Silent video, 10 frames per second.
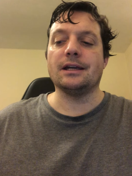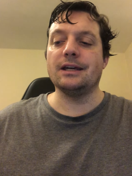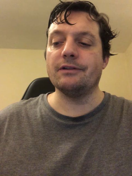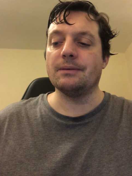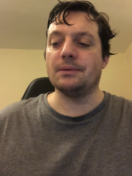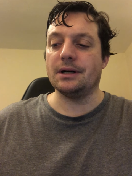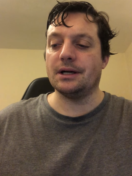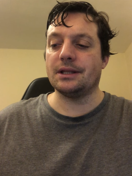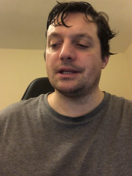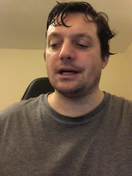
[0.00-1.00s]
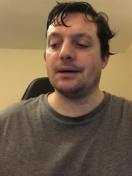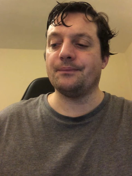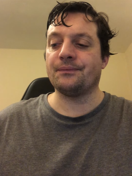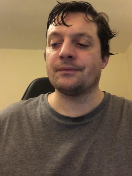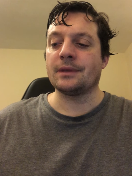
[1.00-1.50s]
giving birth
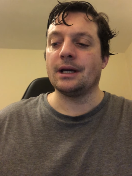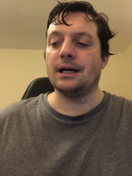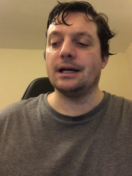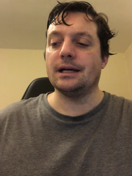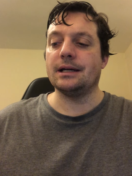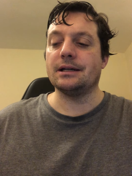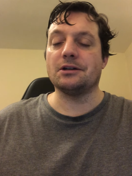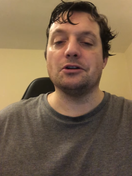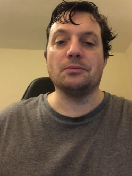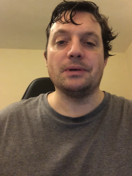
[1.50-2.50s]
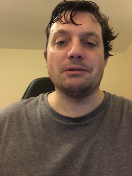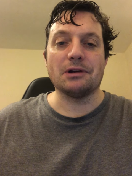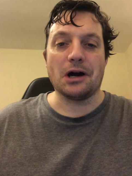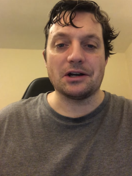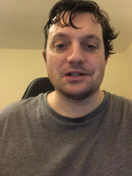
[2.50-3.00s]
could be
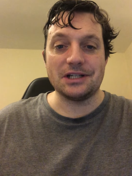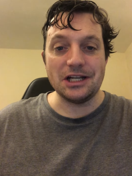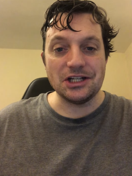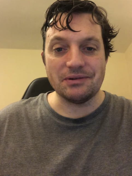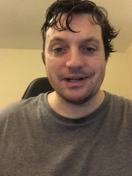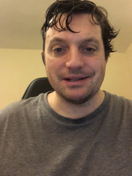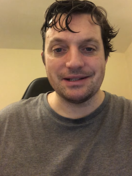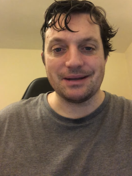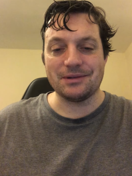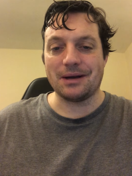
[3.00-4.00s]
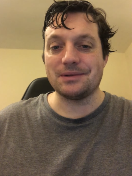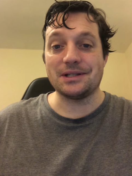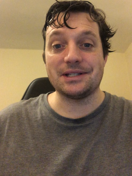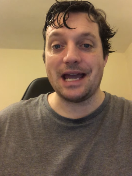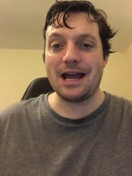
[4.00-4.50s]
regarded as an injury. Sometimes
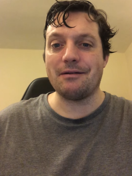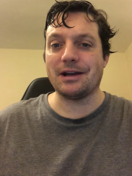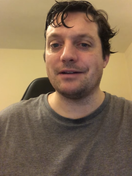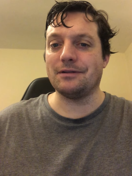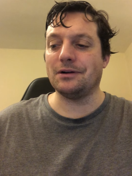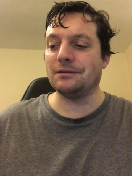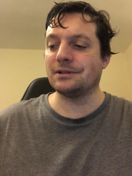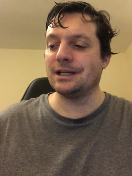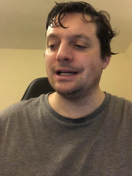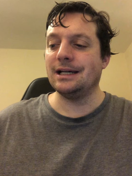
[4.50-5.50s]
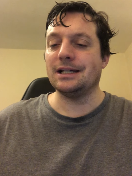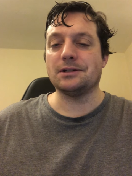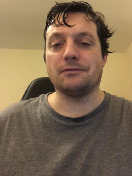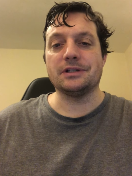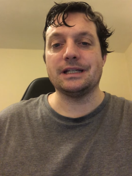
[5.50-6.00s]
there's tearing involved.
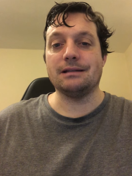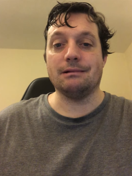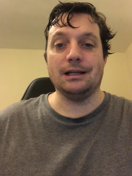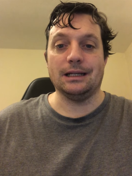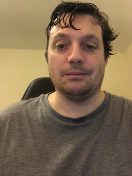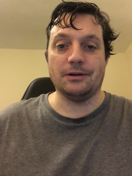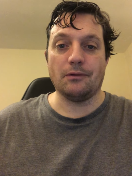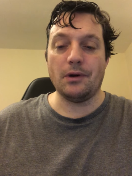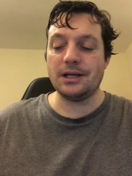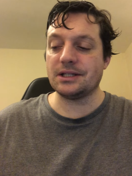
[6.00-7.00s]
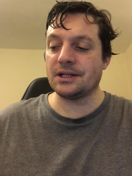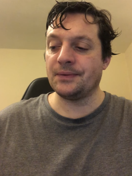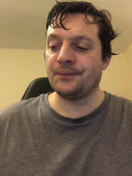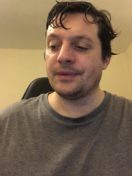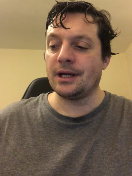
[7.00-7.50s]
It's obviously a little bit of a risk.
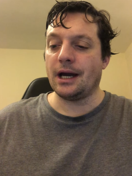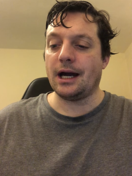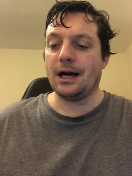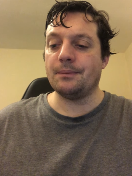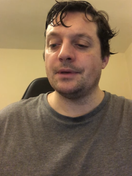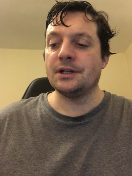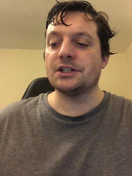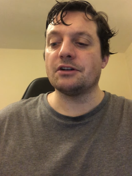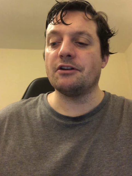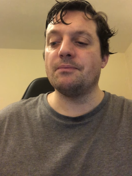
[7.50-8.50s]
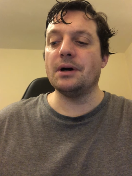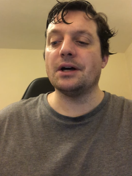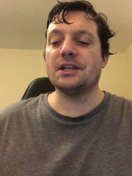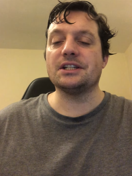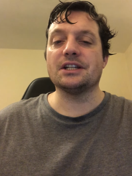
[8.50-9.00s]
So if
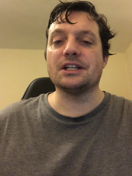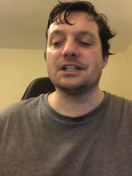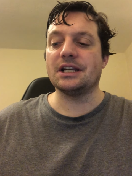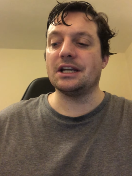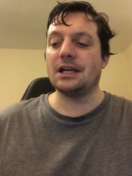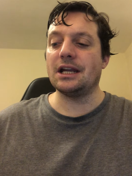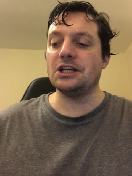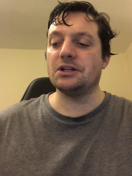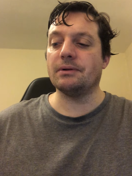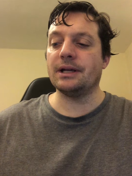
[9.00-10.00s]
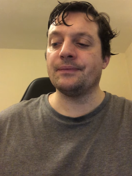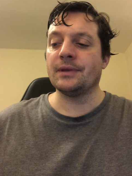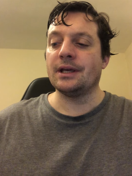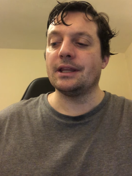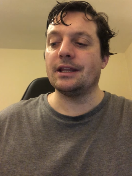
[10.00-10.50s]
birth isn't considered an injury,
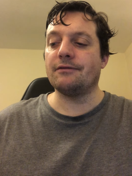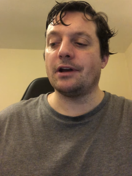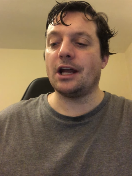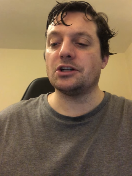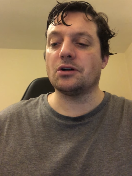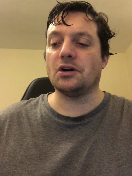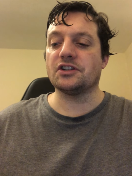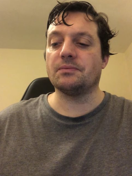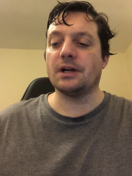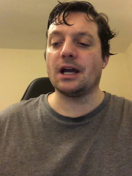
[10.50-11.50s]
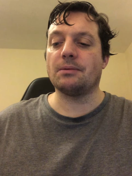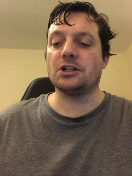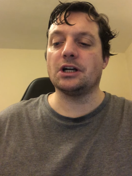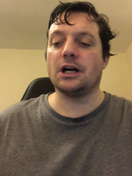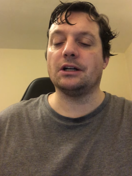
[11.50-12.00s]
then the financial cost of bringing up a
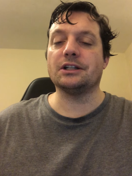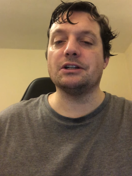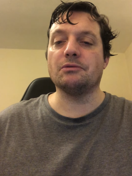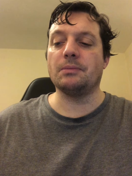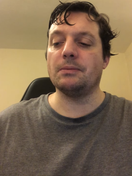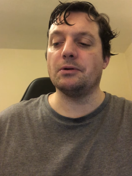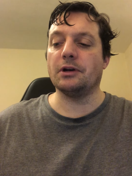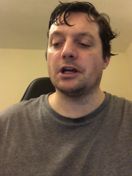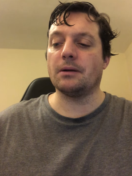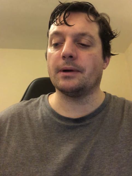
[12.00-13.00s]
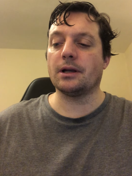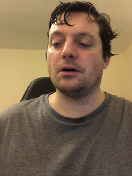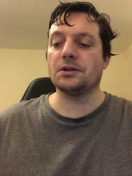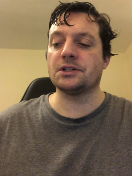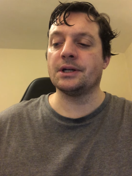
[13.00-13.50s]
child, it would be pure economic
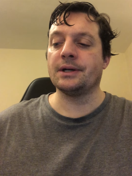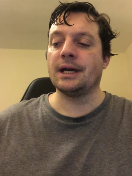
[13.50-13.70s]
loss.